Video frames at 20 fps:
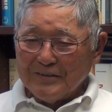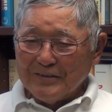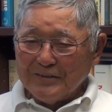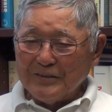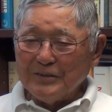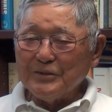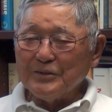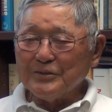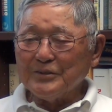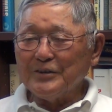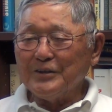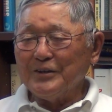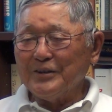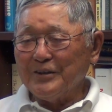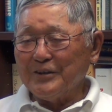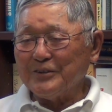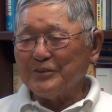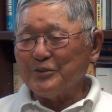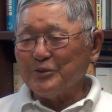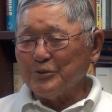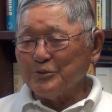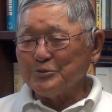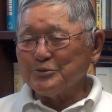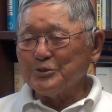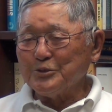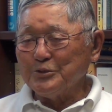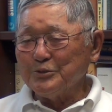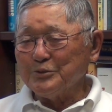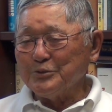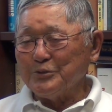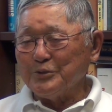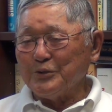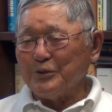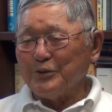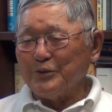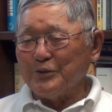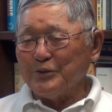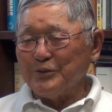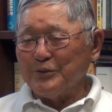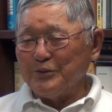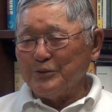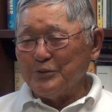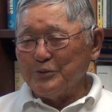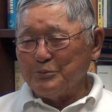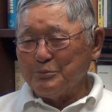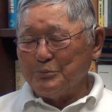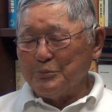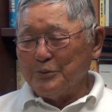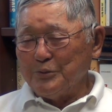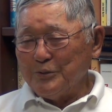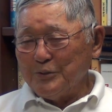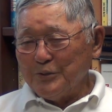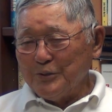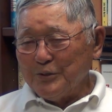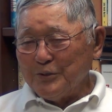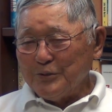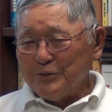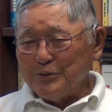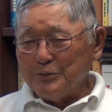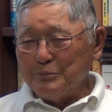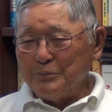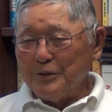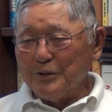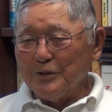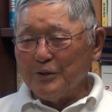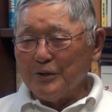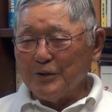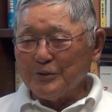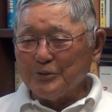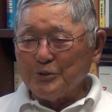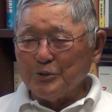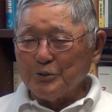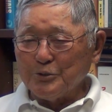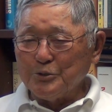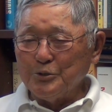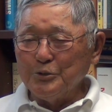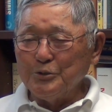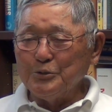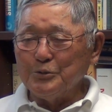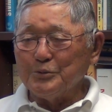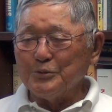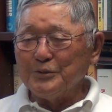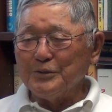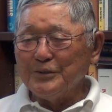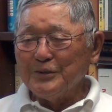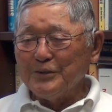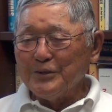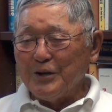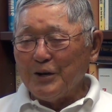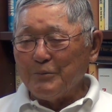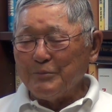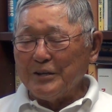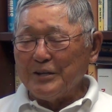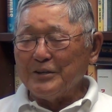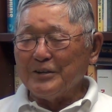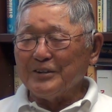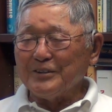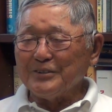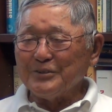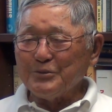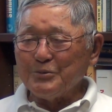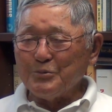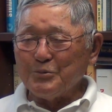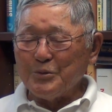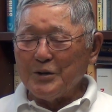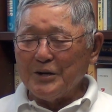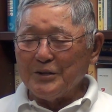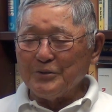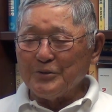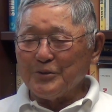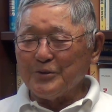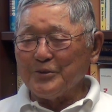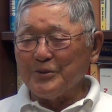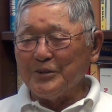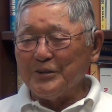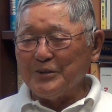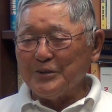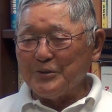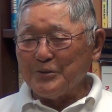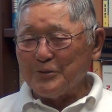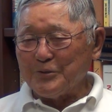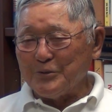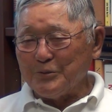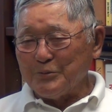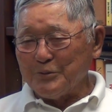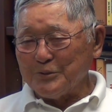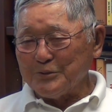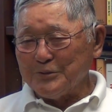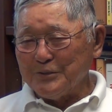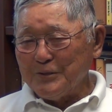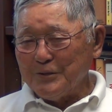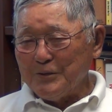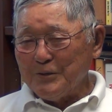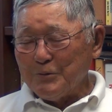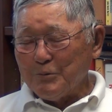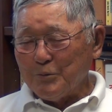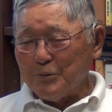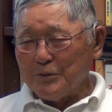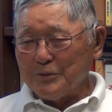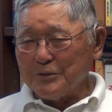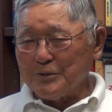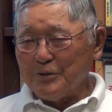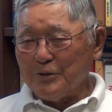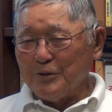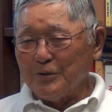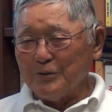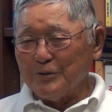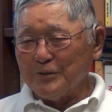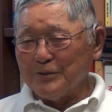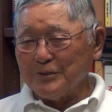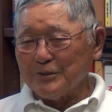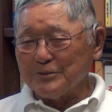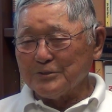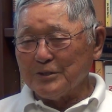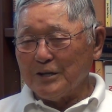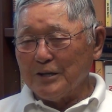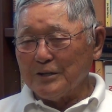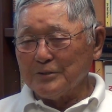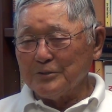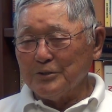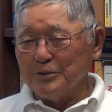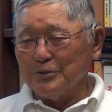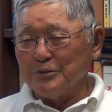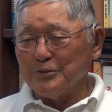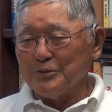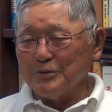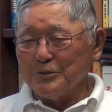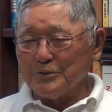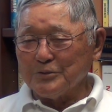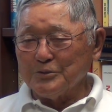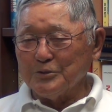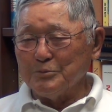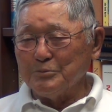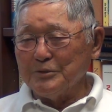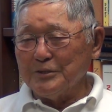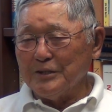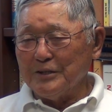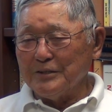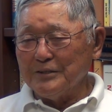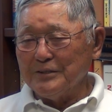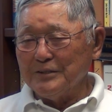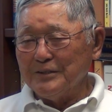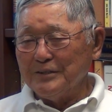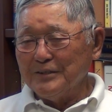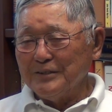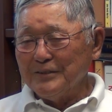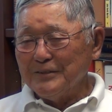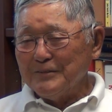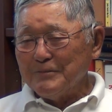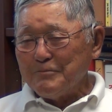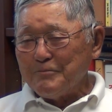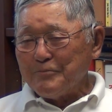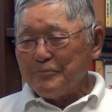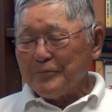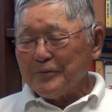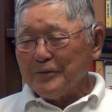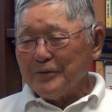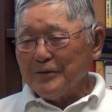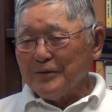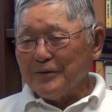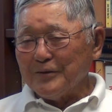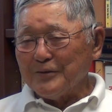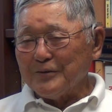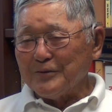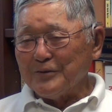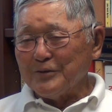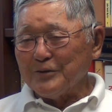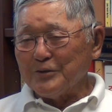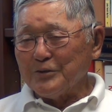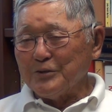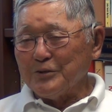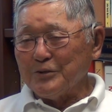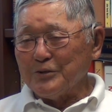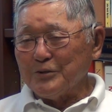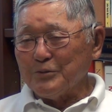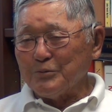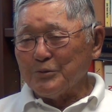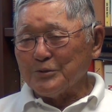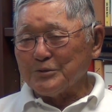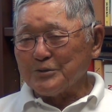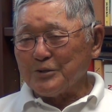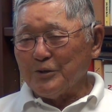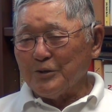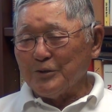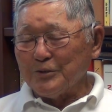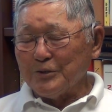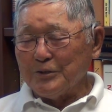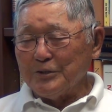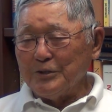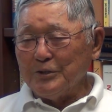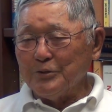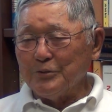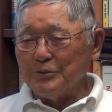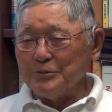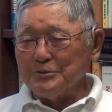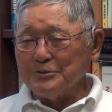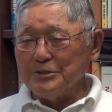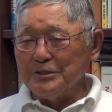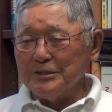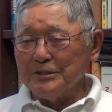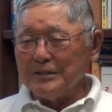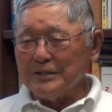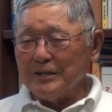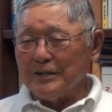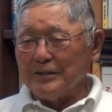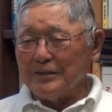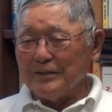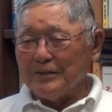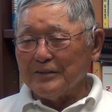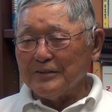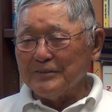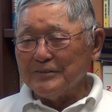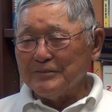Yeah, they had those too. You belonged to two. I mean, one or the other. There was one called a Sangyo Gumiai, and the other was called a Nihon Jinkai.